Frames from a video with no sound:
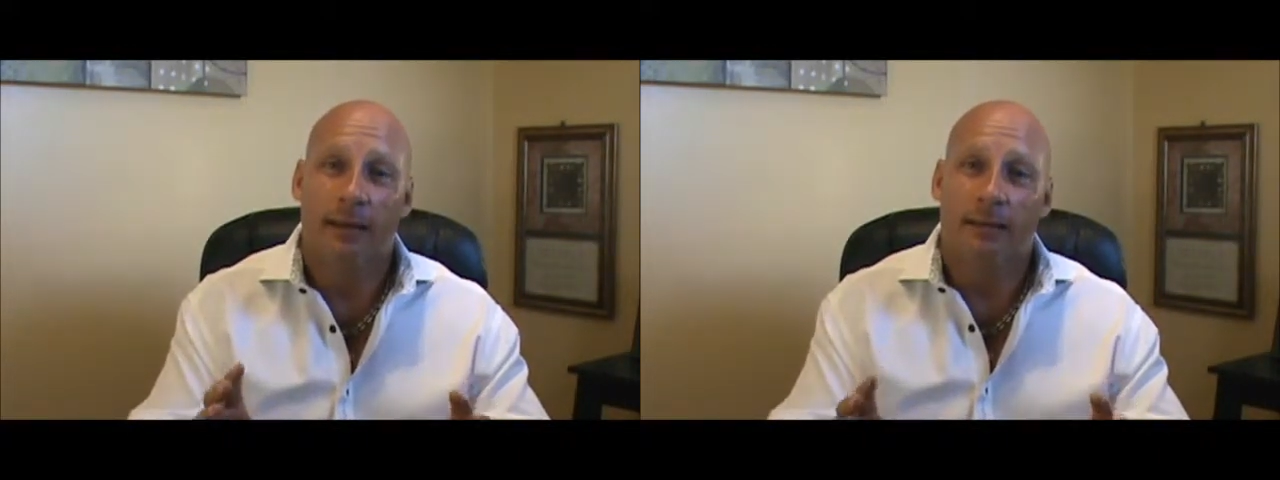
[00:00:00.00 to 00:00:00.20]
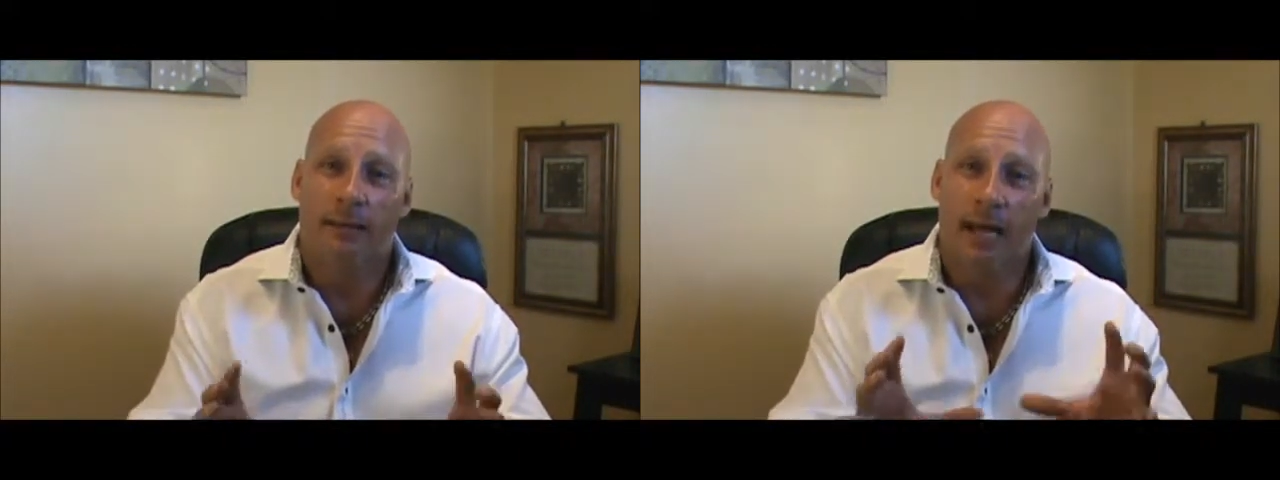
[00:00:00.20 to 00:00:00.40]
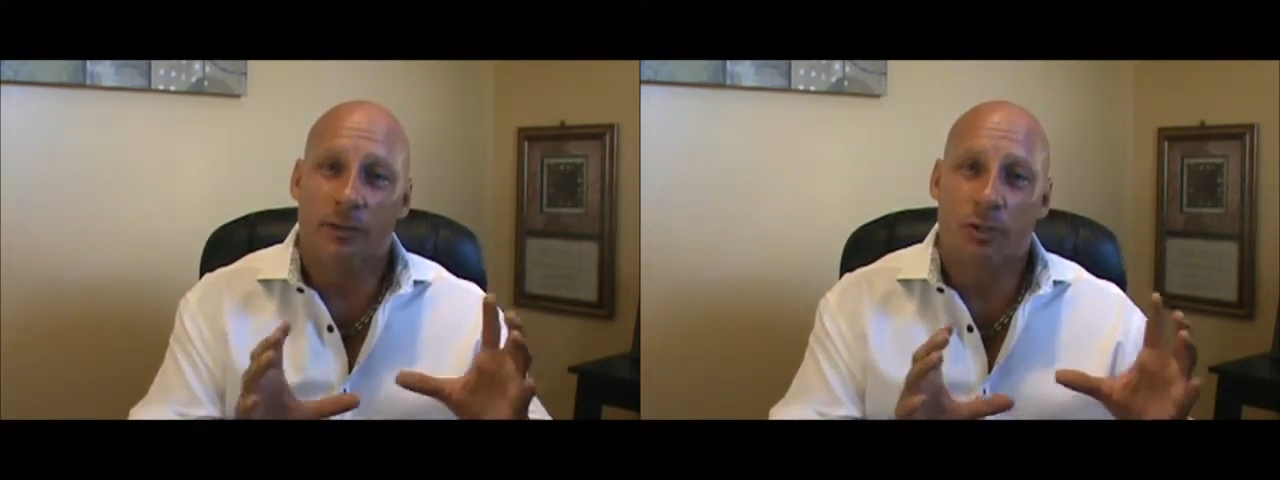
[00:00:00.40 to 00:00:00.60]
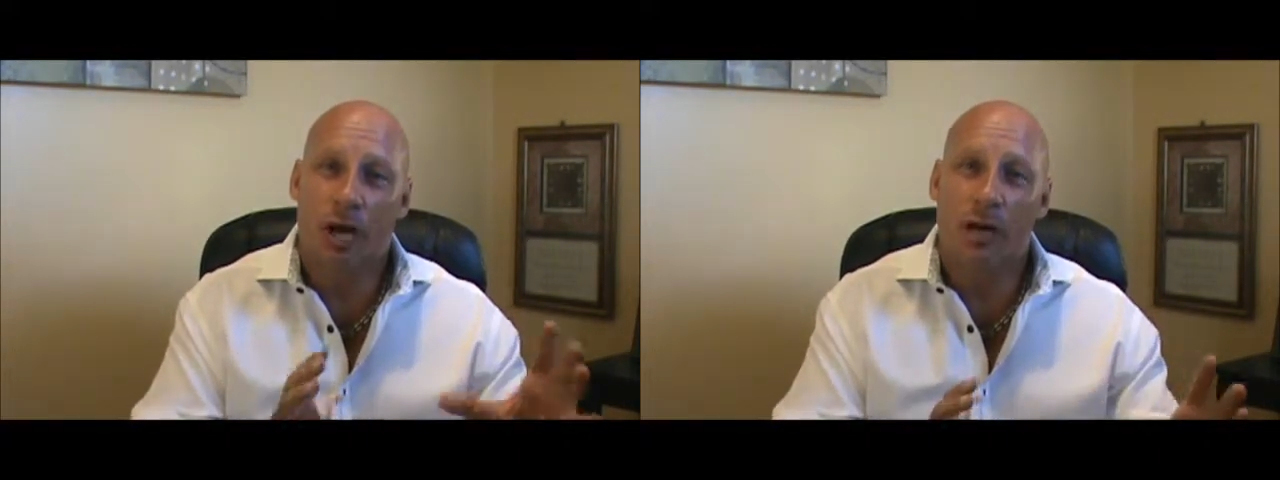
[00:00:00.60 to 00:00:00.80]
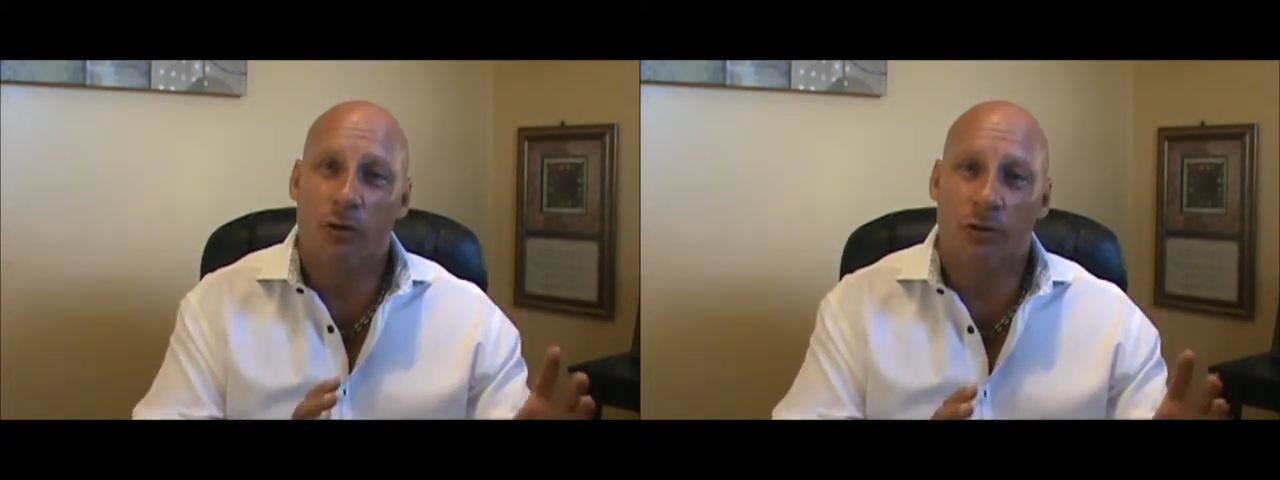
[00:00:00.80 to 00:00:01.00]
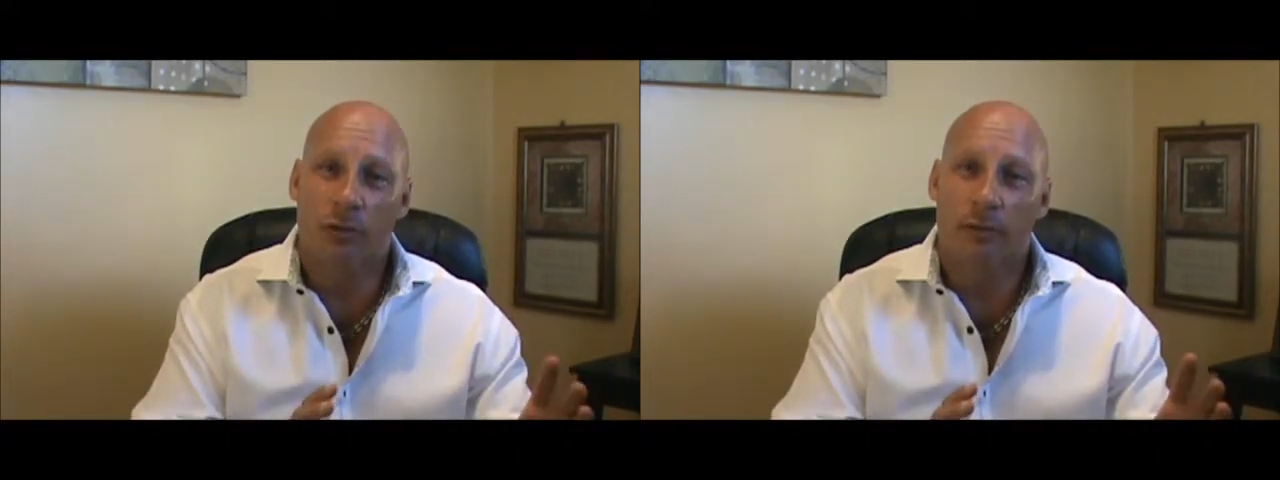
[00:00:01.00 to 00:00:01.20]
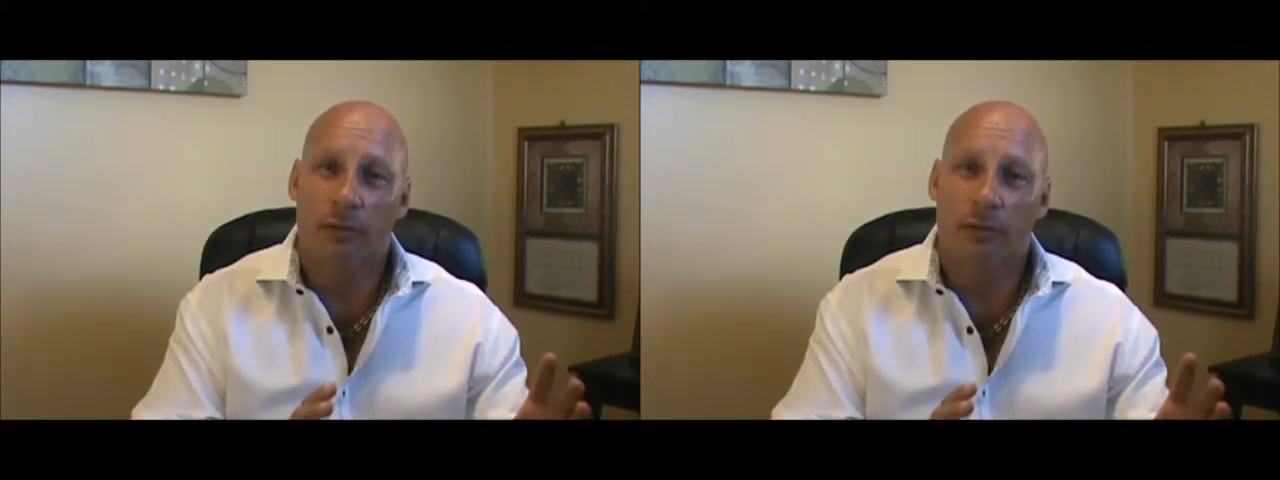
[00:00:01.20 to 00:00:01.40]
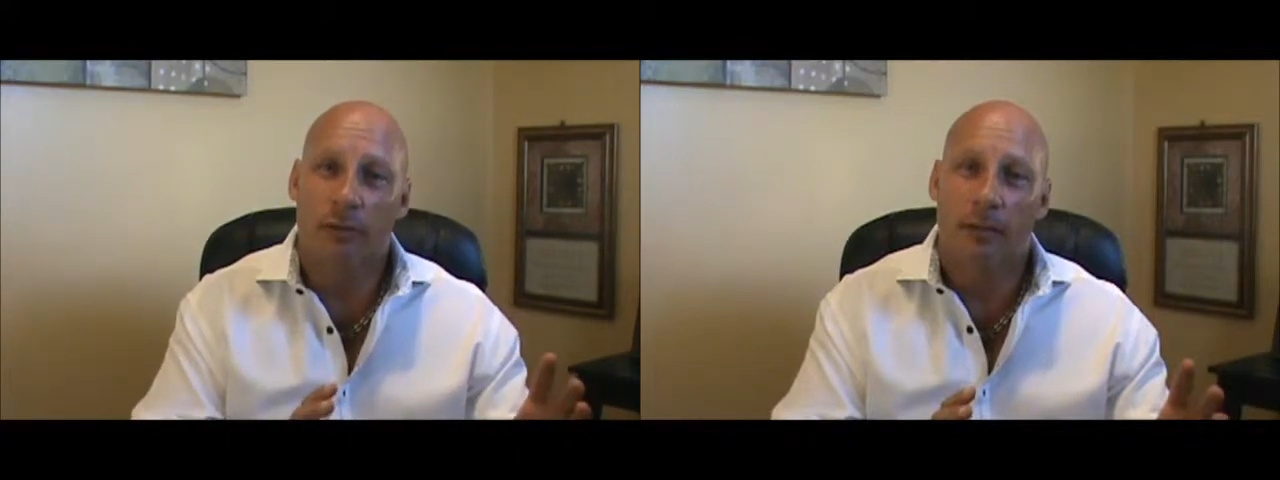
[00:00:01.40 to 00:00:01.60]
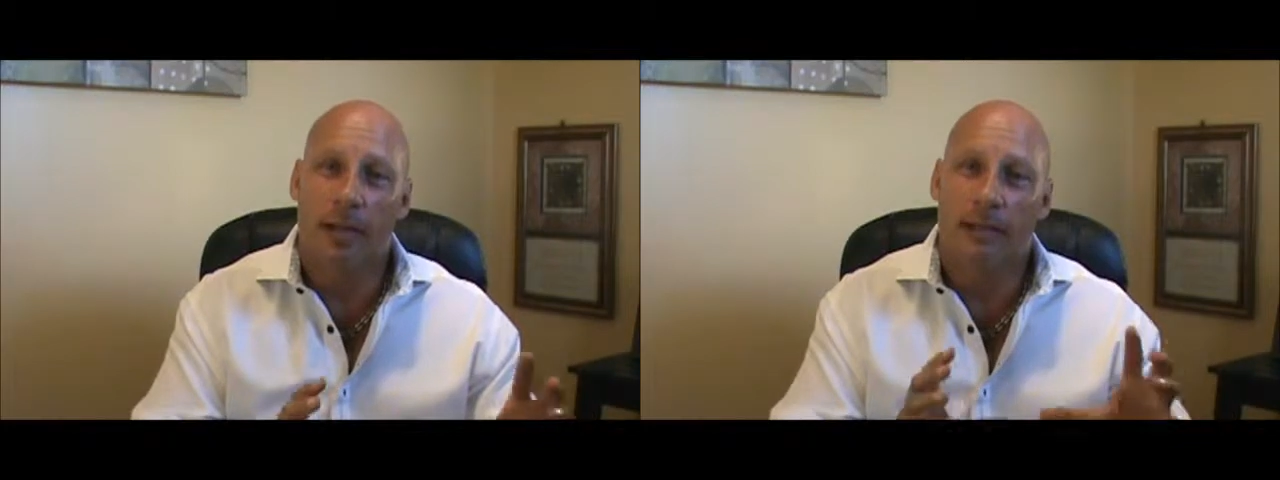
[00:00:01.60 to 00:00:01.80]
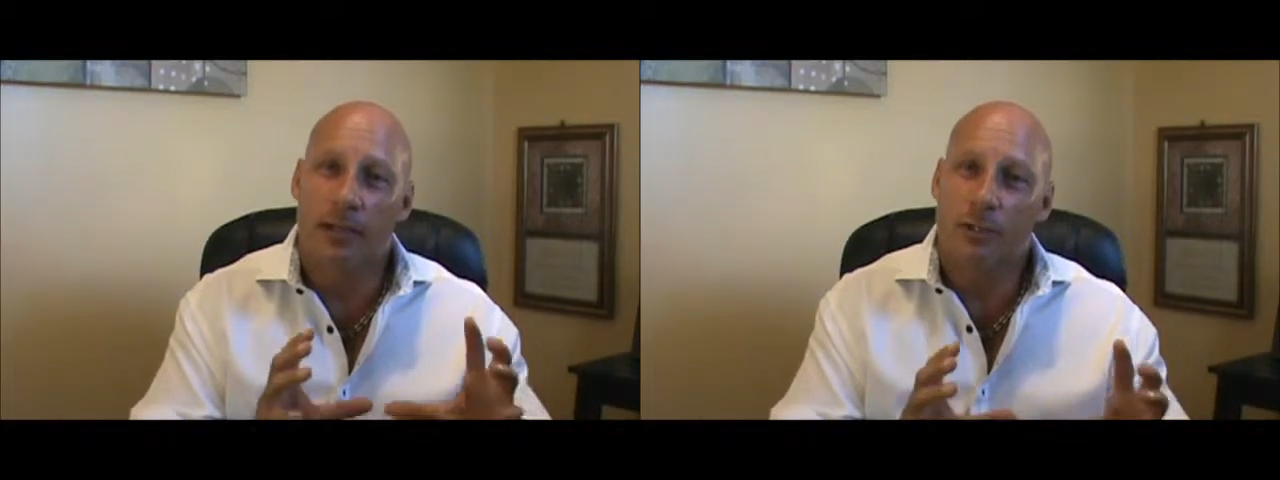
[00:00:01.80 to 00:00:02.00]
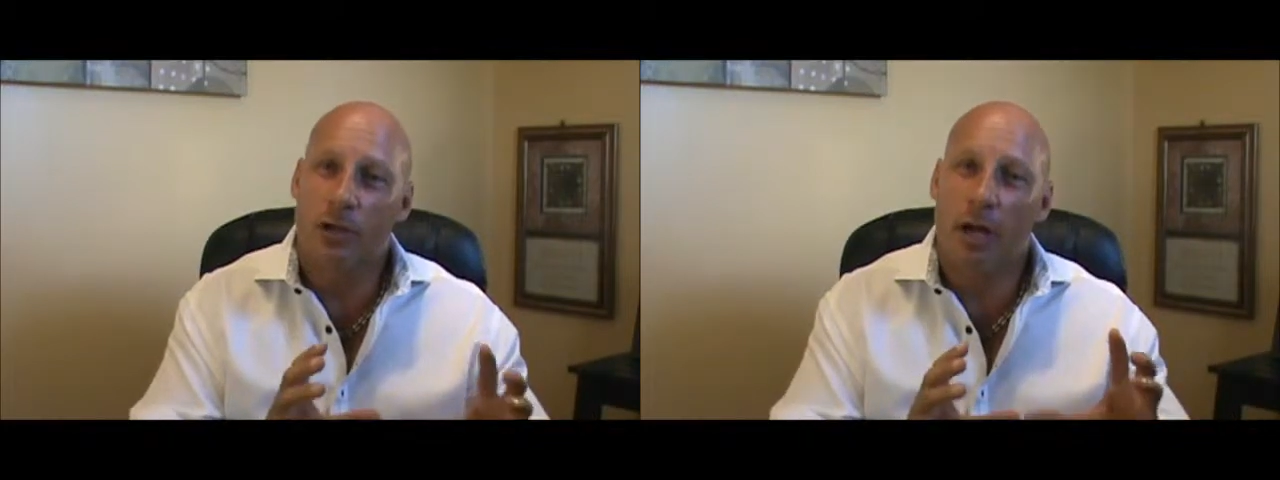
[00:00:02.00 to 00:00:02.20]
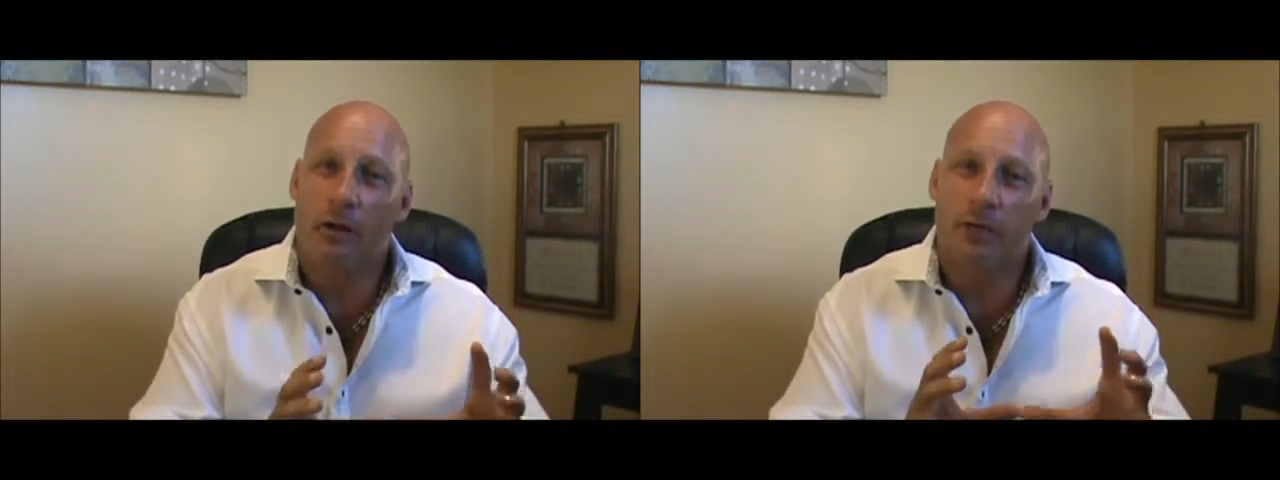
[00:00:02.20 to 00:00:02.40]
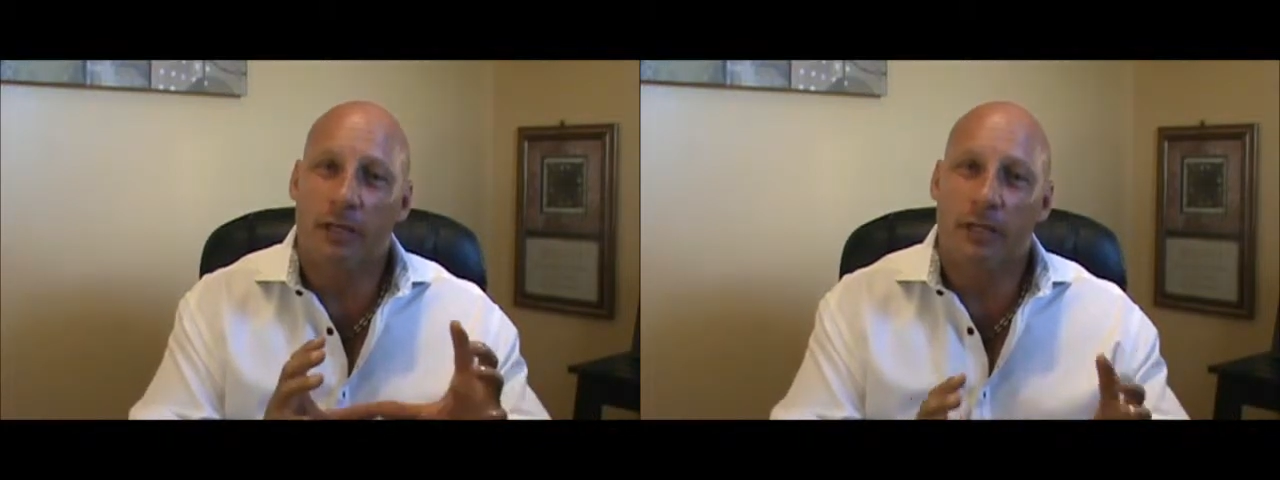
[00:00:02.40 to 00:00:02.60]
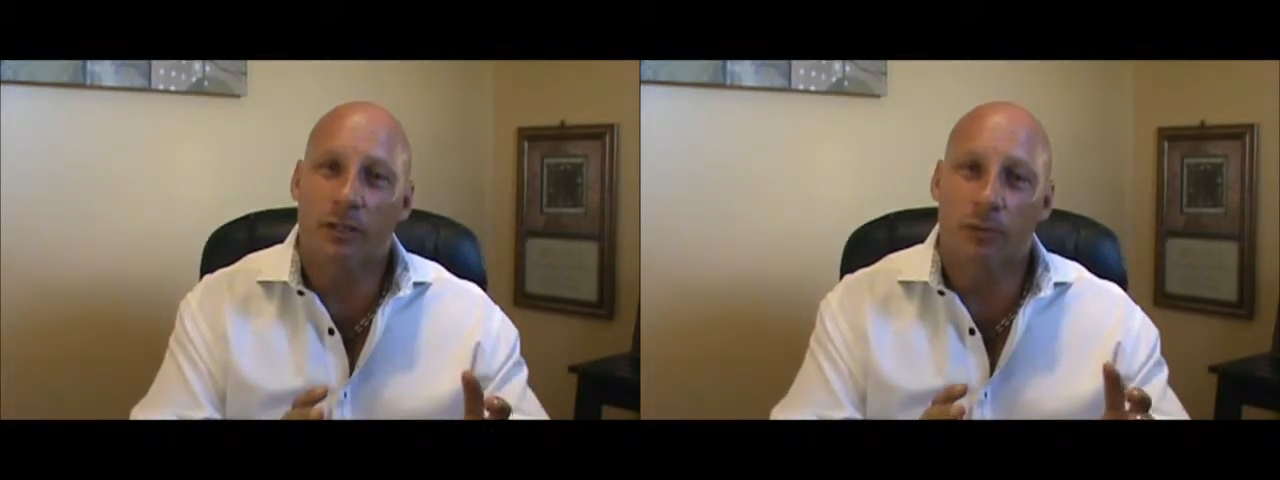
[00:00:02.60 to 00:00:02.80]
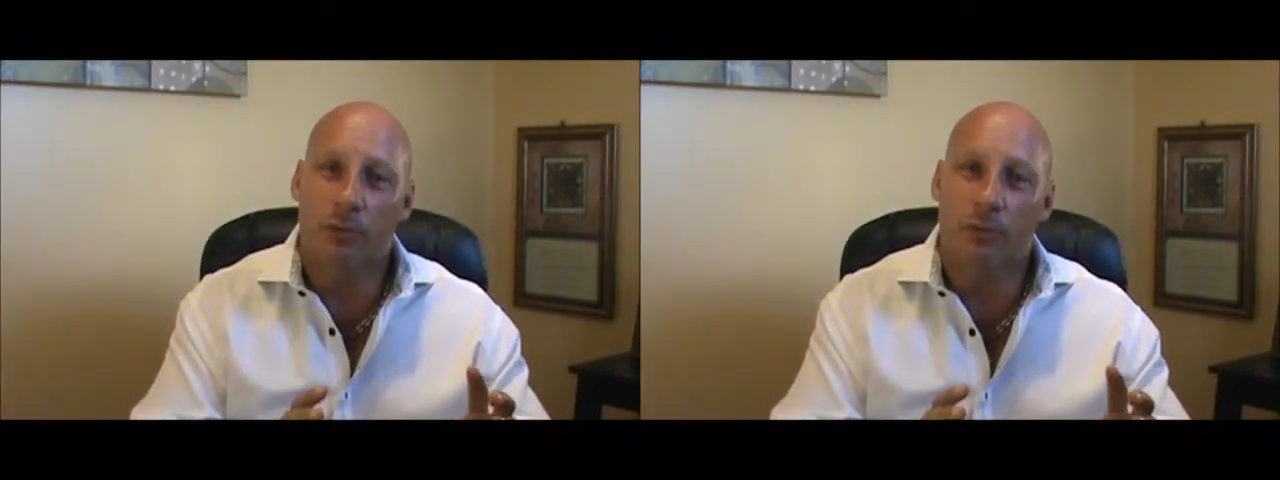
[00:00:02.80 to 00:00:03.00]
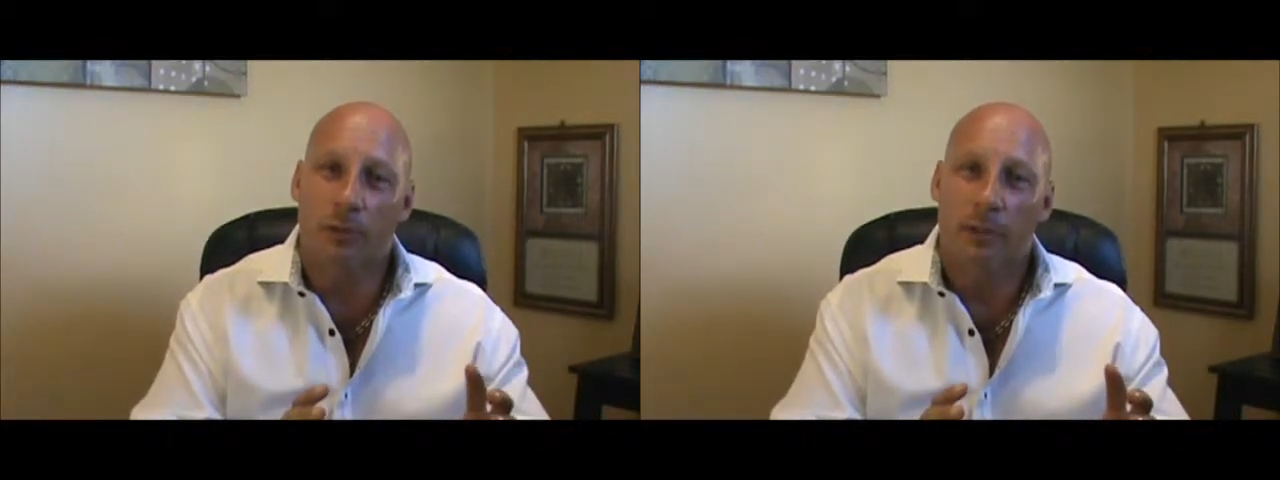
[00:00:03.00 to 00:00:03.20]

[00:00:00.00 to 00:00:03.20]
to that childhood and that child in you